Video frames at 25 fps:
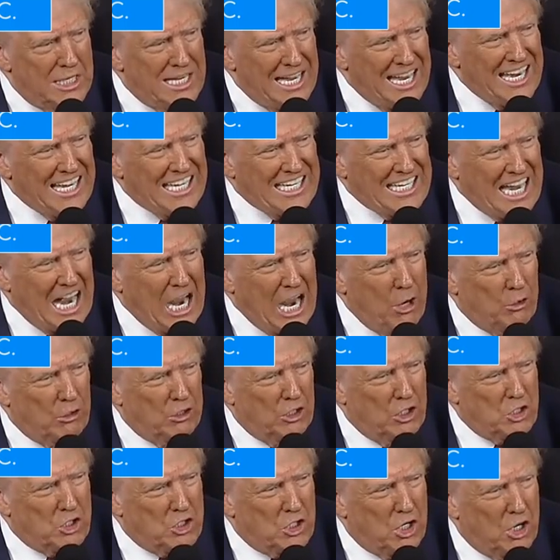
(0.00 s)
and
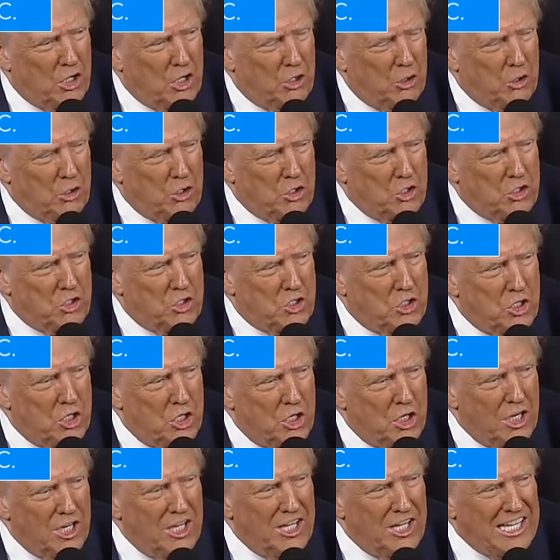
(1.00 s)
countless others
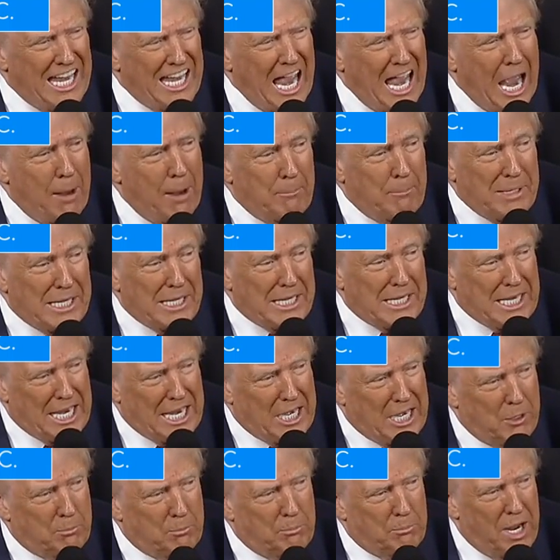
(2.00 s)
in the Abbey
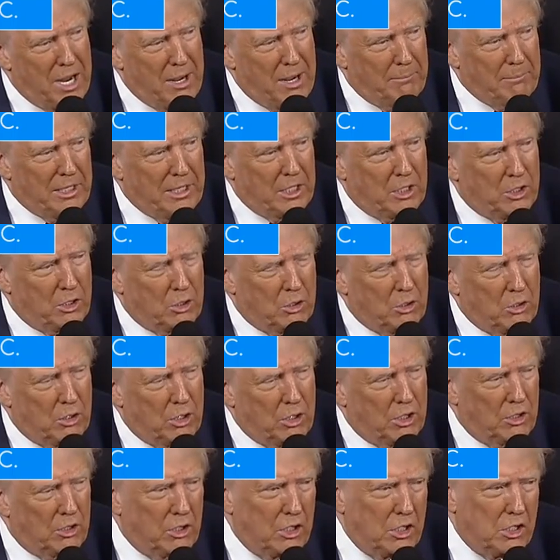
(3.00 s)
Gate bombing
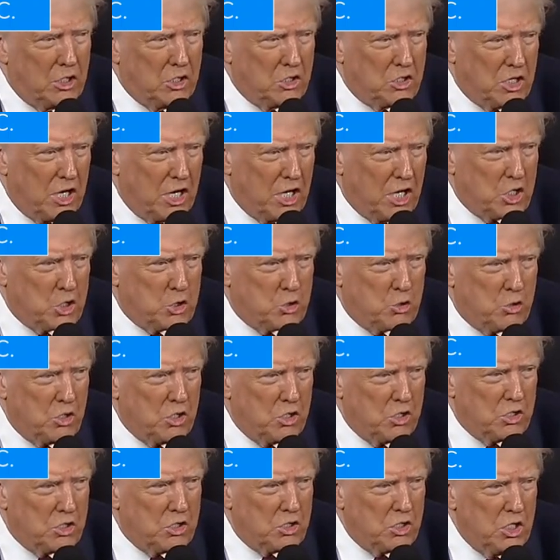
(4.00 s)
during the
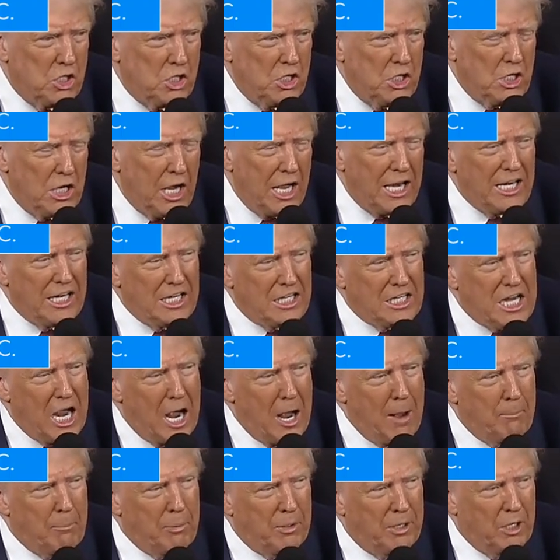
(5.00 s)
disastrous and
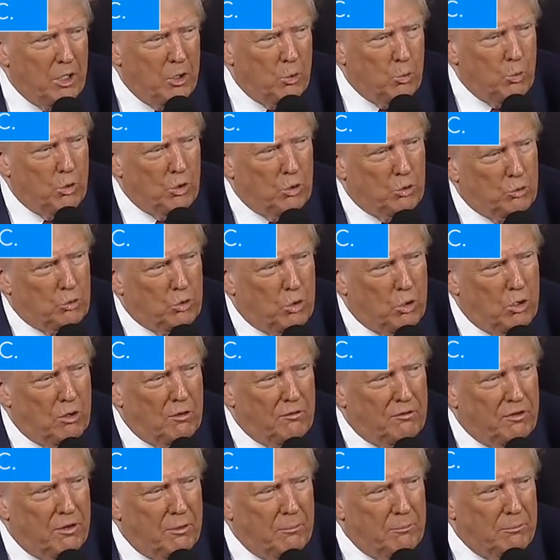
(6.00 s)
incompetent withdrawal
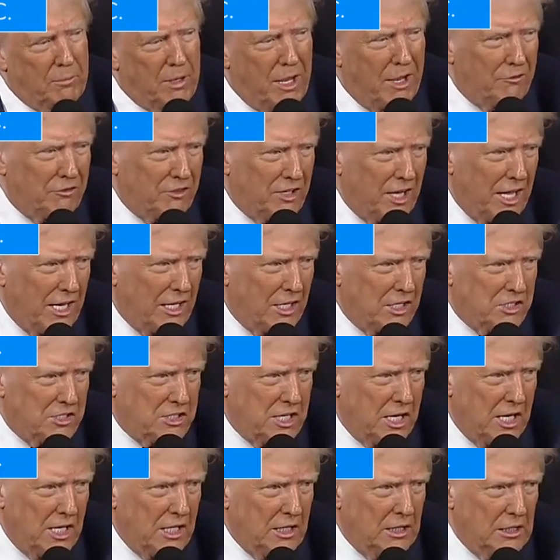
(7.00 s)
from
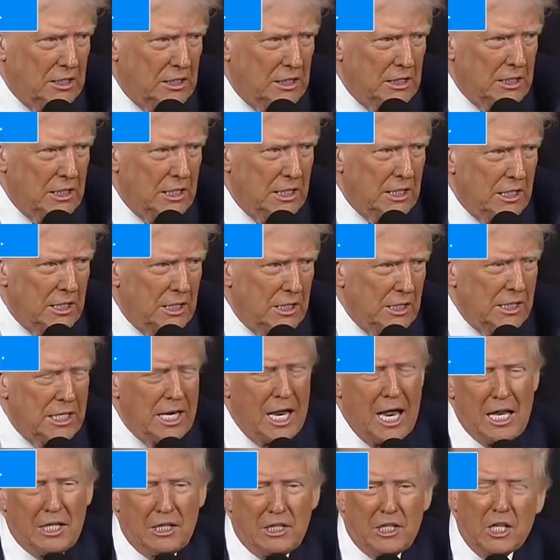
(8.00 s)
Afghanistan.
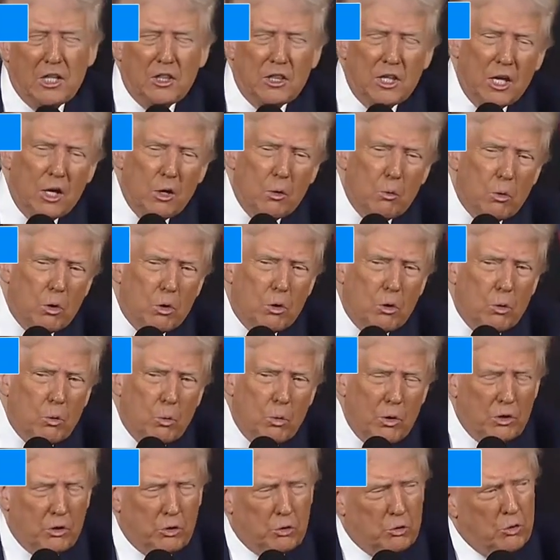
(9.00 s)
Not that they were
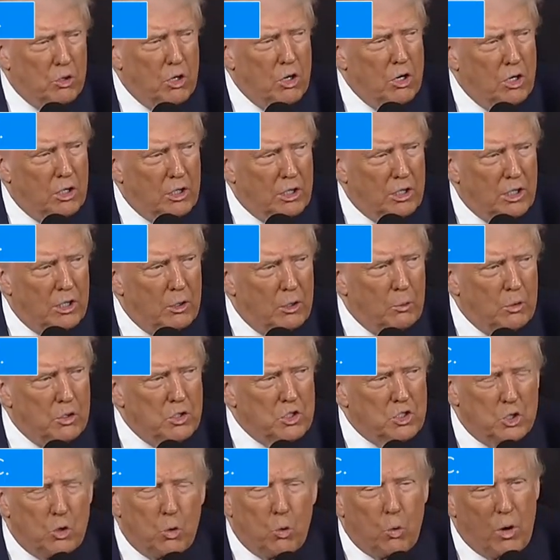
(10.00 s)
withdrawing, it
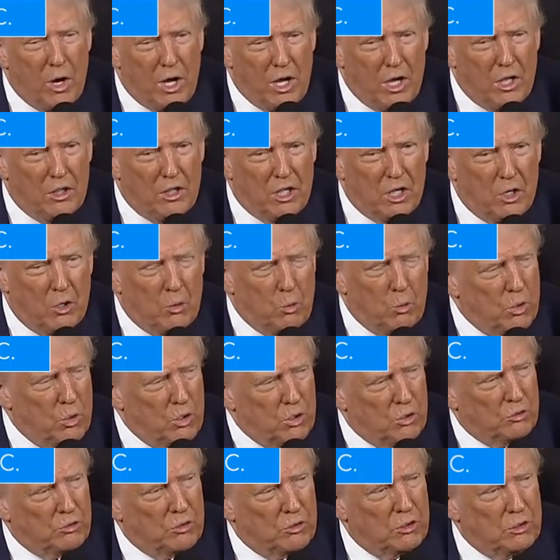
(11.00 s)
was the way they
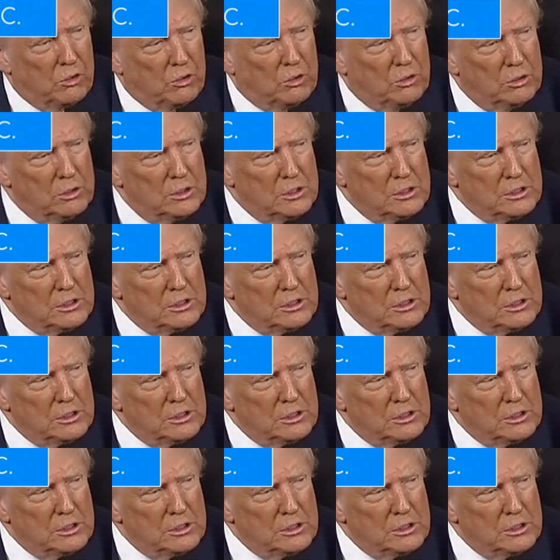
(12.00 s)
withdrew.